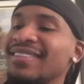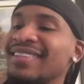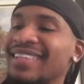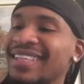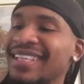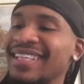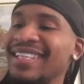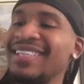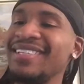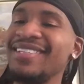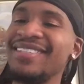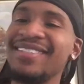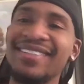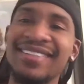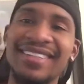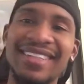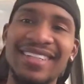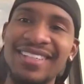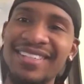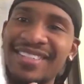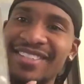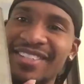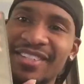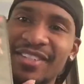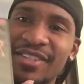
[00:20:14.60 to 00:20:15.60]

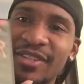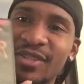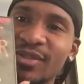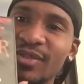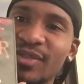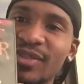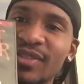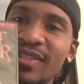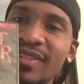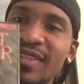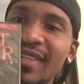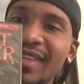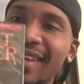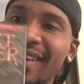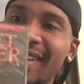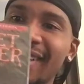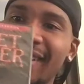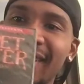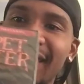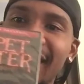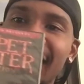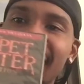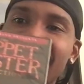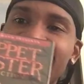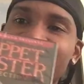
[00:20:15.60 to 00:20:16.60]
He's a douche.
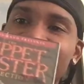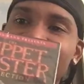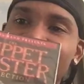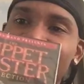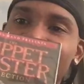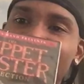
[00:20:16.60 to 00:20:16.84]
He's a